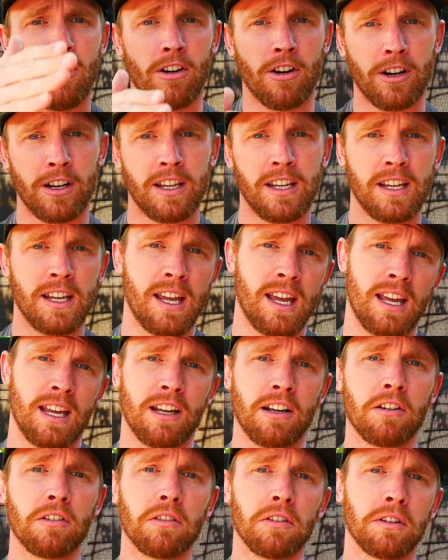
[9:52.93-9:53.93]
arcing
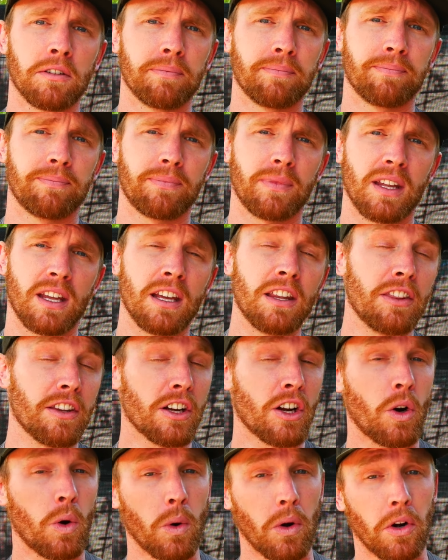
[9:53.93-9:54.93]
angle in the
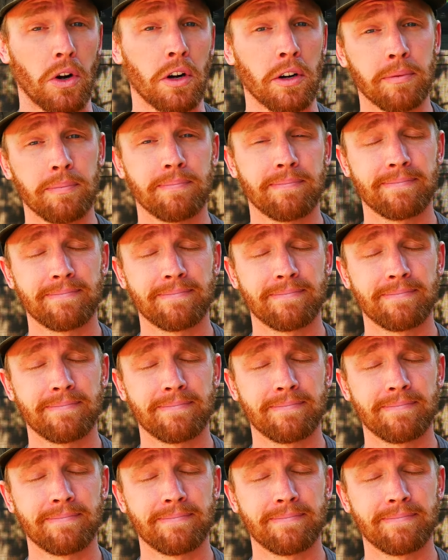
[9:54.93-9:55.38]
corner.